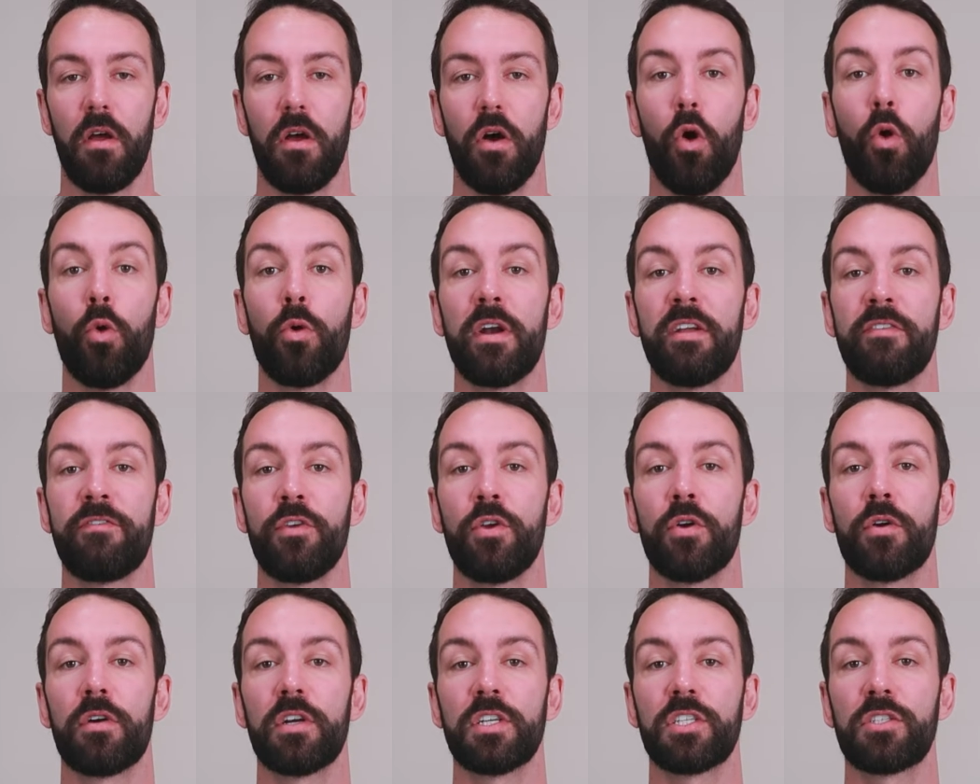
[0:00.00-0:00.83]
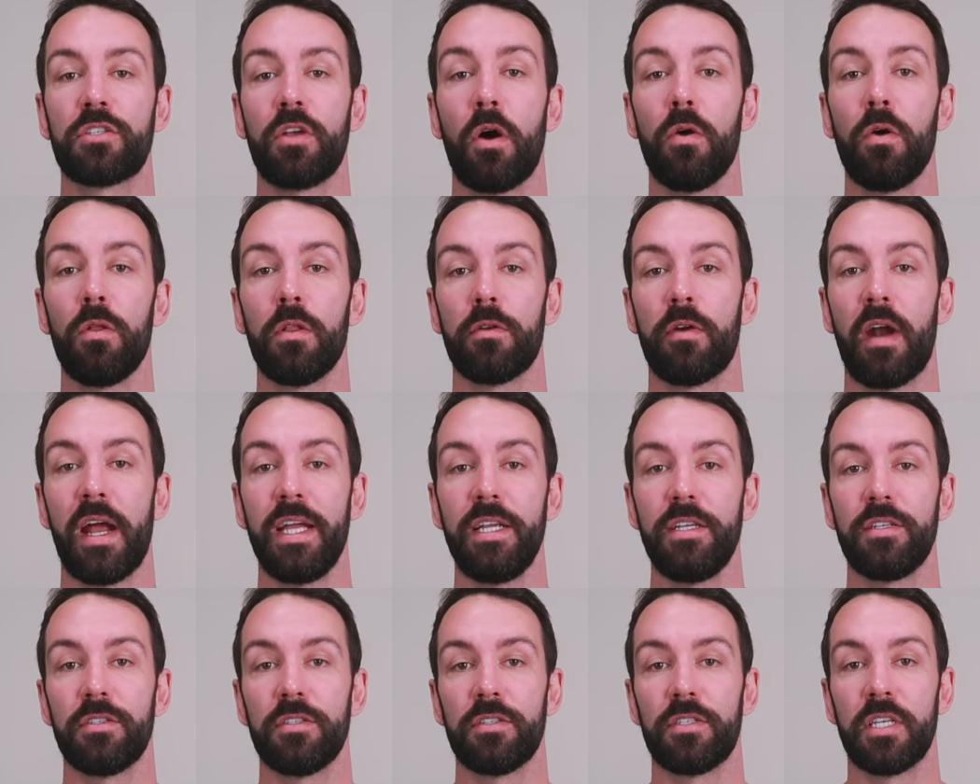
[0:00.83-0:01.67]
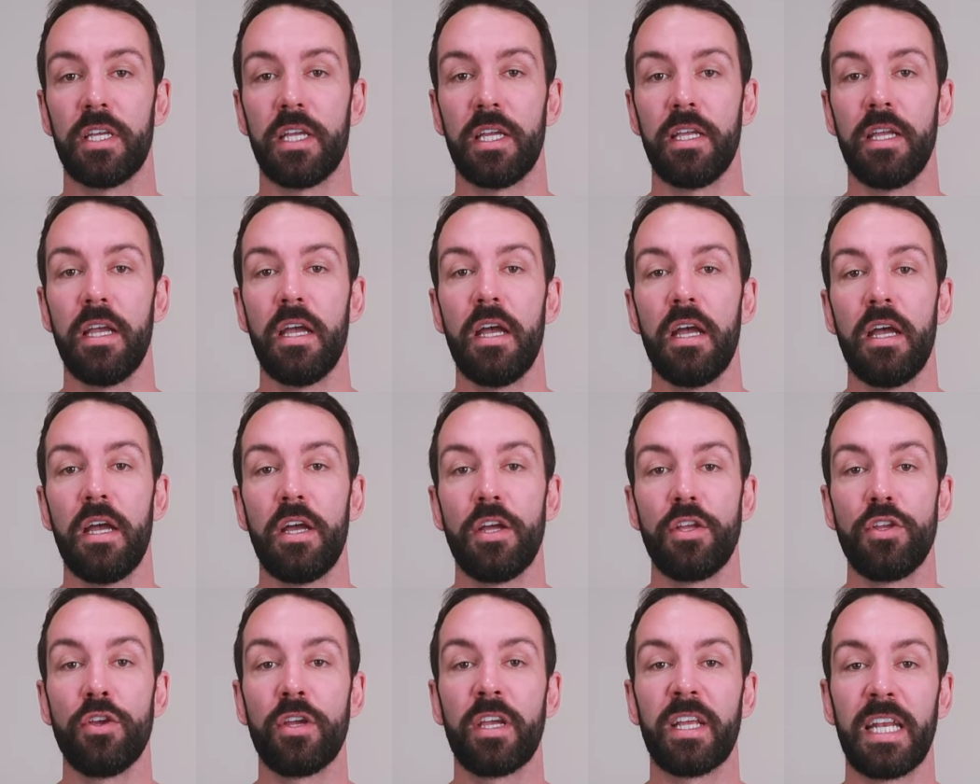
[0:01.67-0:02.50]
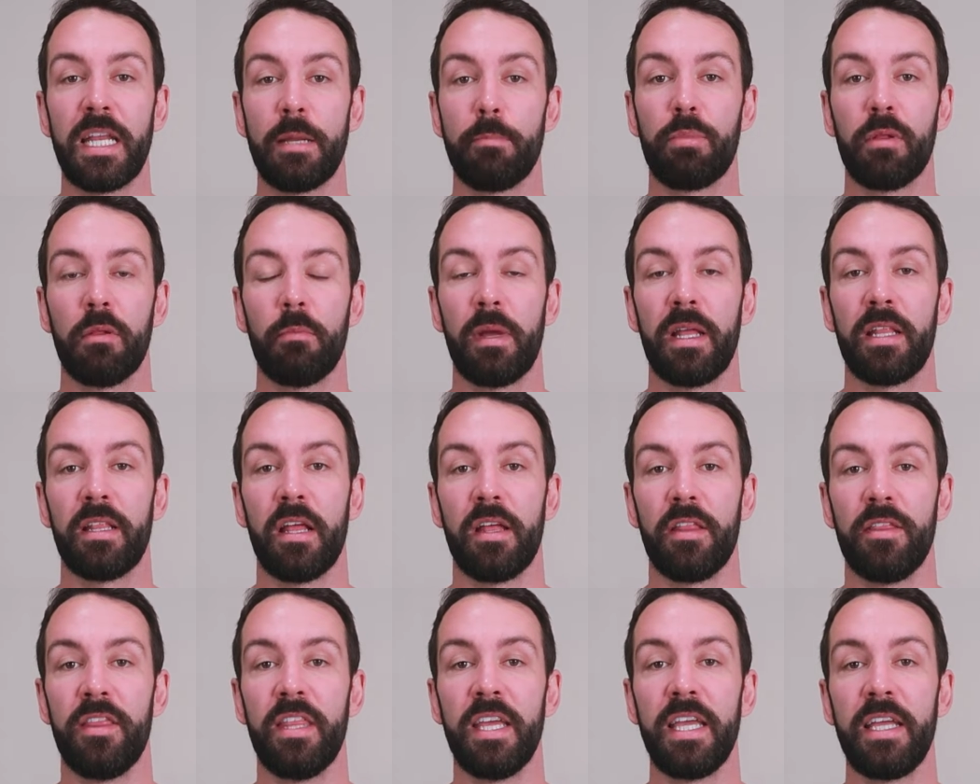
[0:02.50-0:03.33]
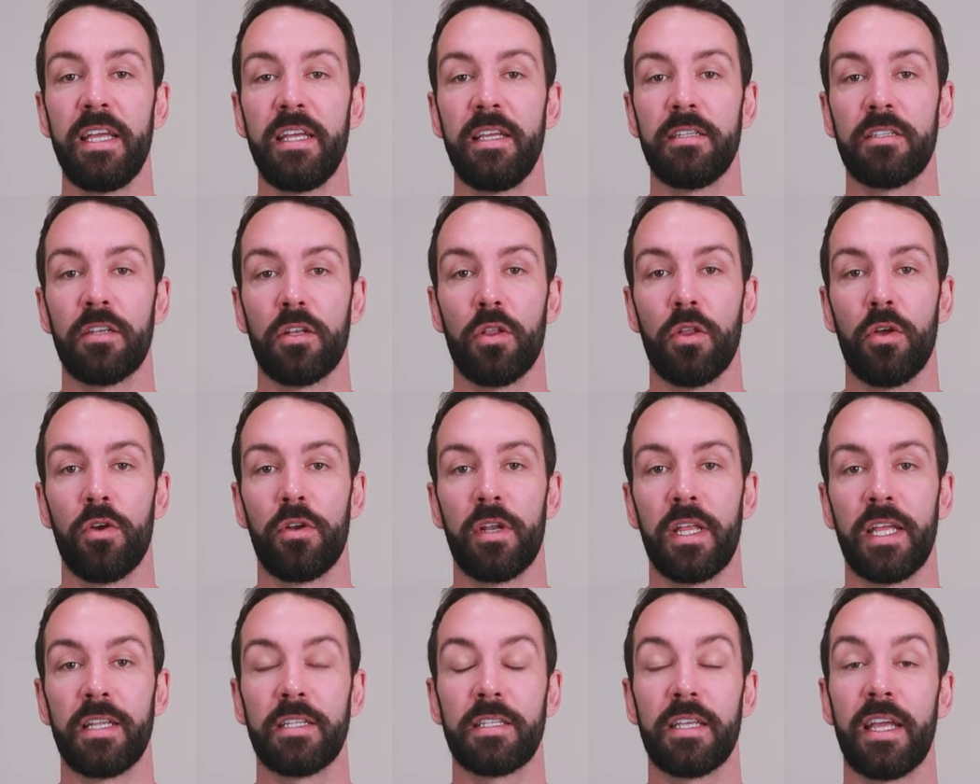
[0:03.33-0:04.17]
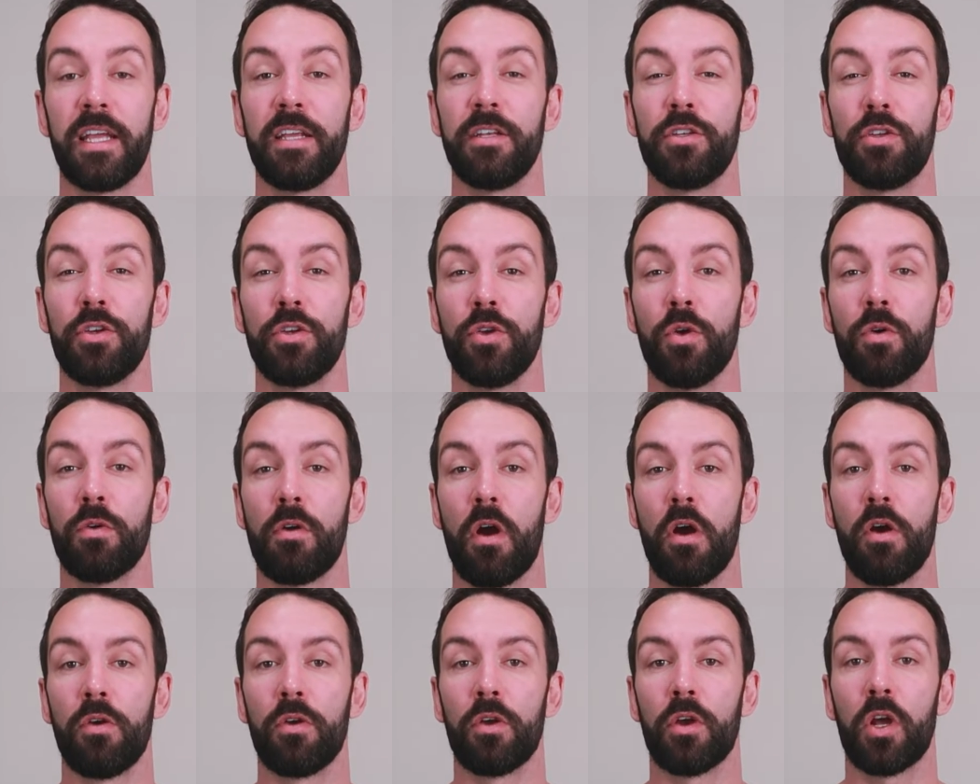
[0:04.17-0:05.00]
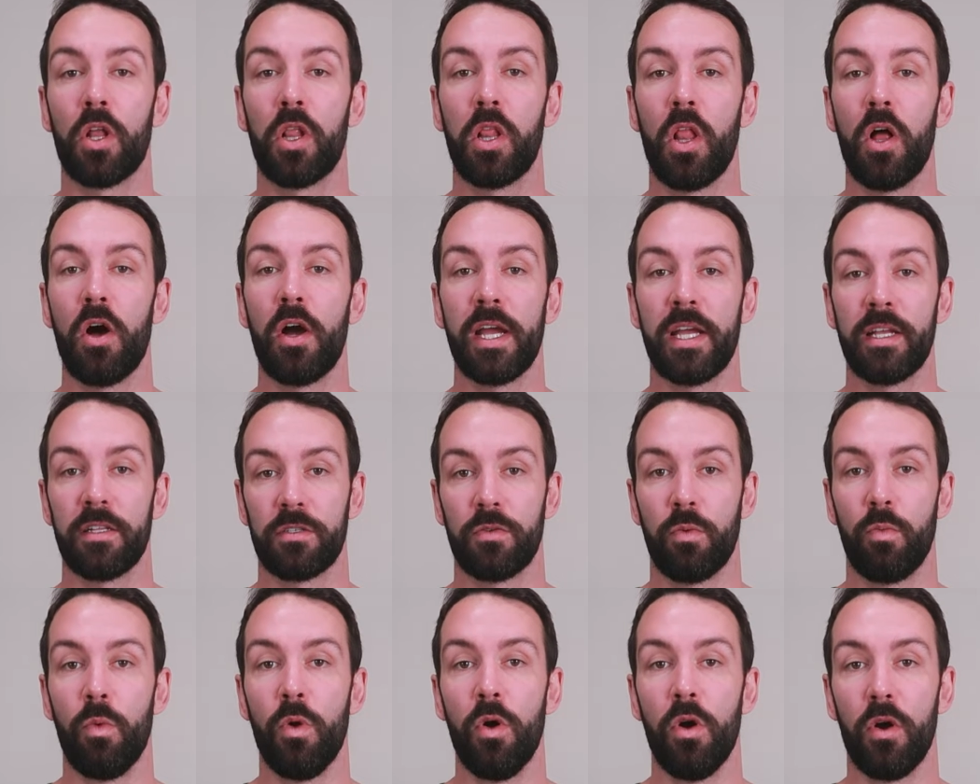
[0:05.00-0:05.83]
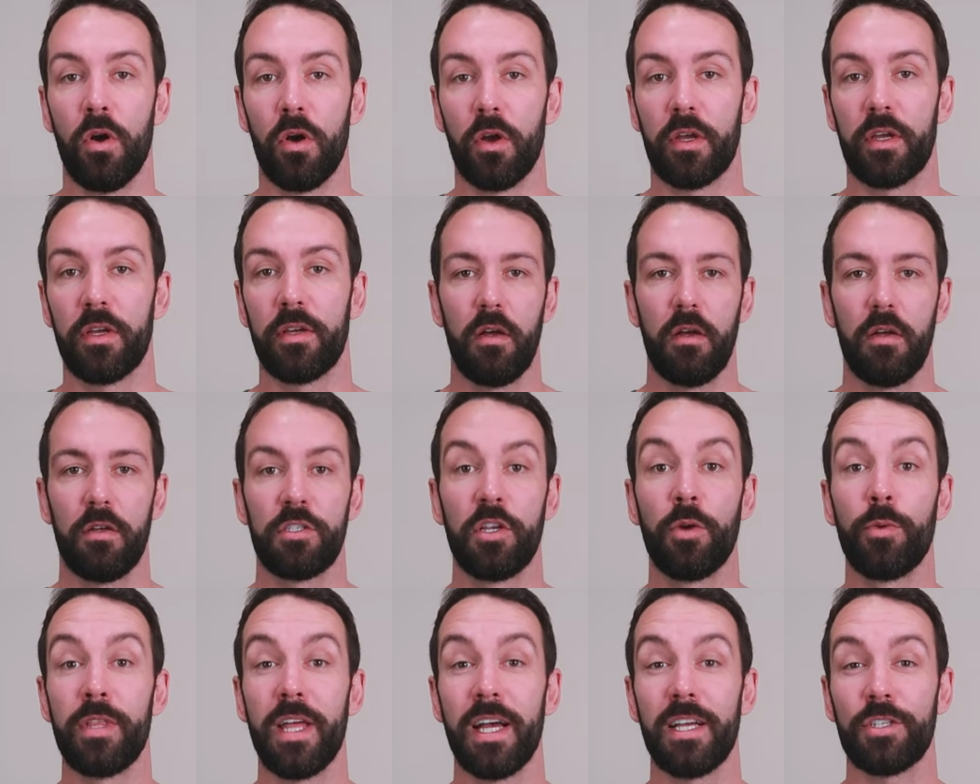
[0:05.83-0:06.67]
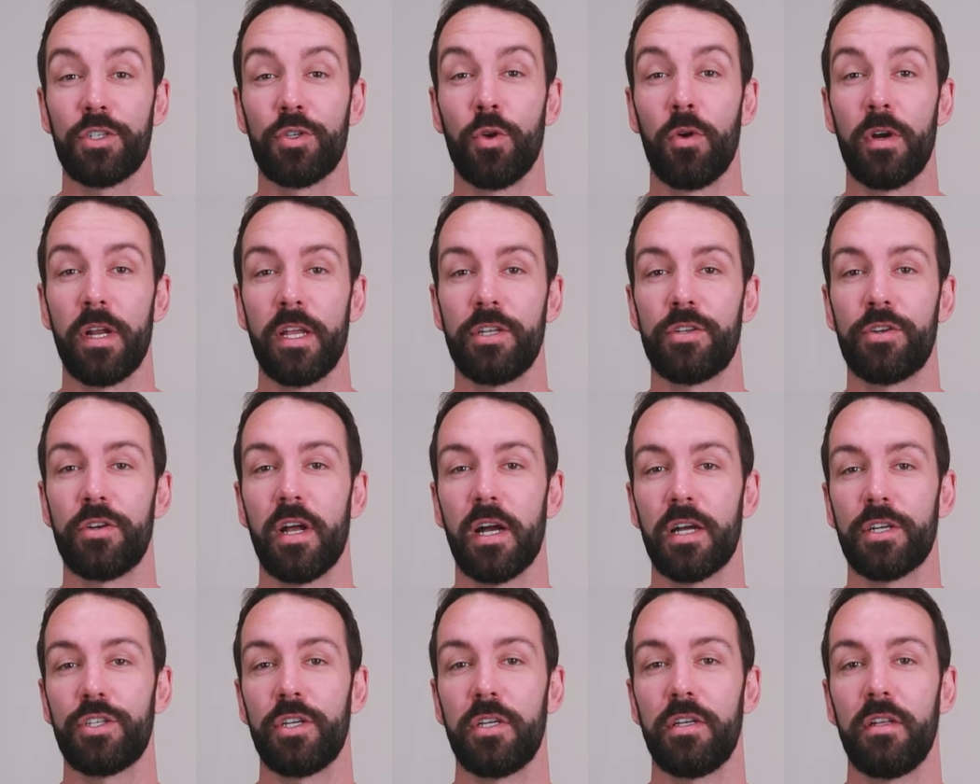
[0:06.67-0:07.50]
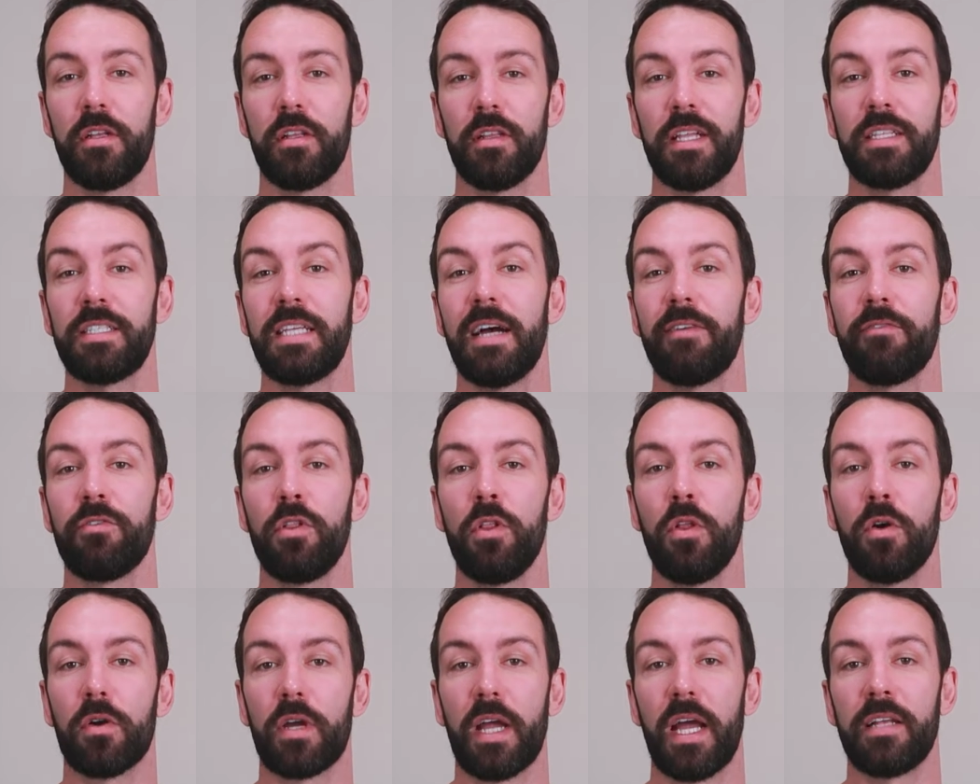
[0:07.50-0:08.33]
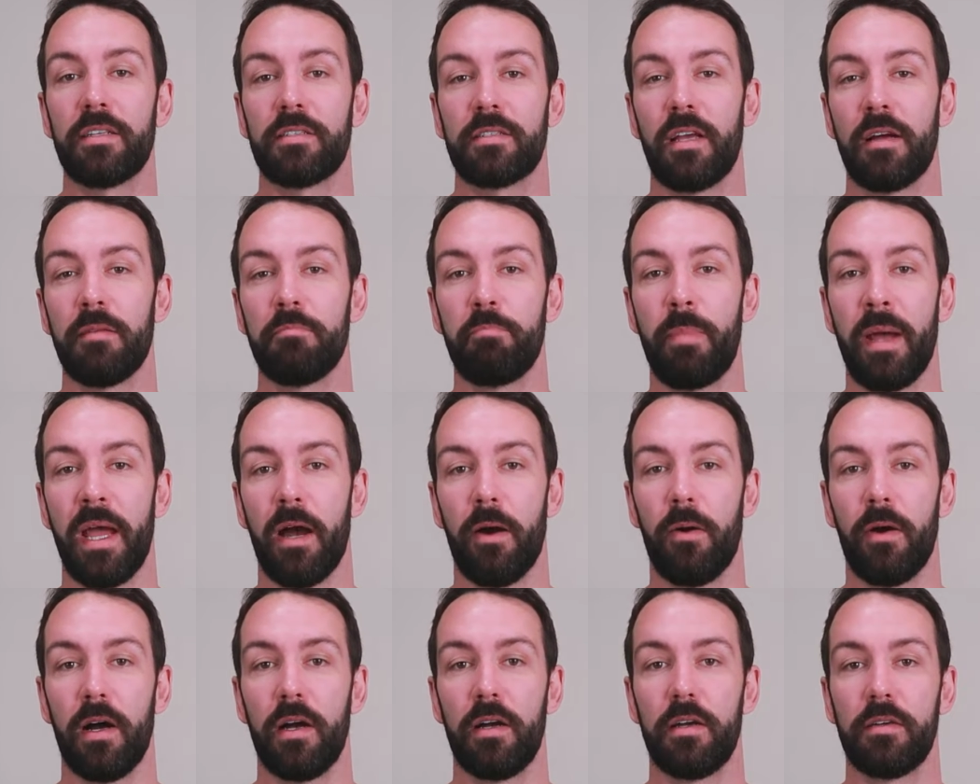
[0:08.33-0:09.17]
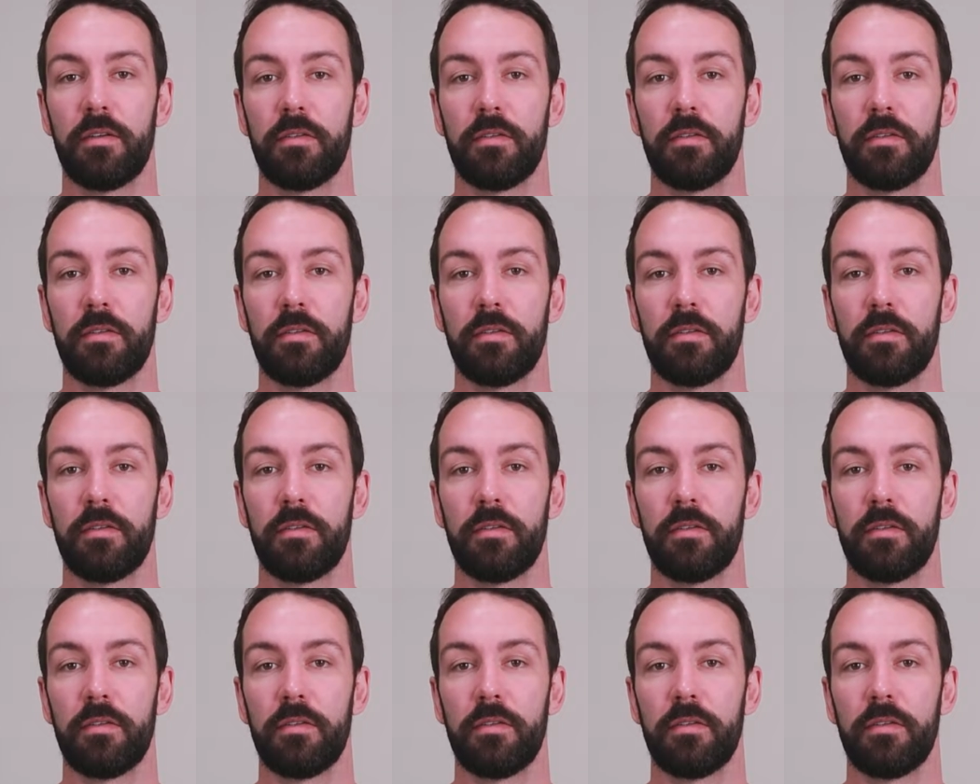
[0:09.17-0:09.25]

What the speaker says: Or if you're a solar agency, you can implement these learnings into your own client's work. So with that short introduction, let's have a look at SunPower.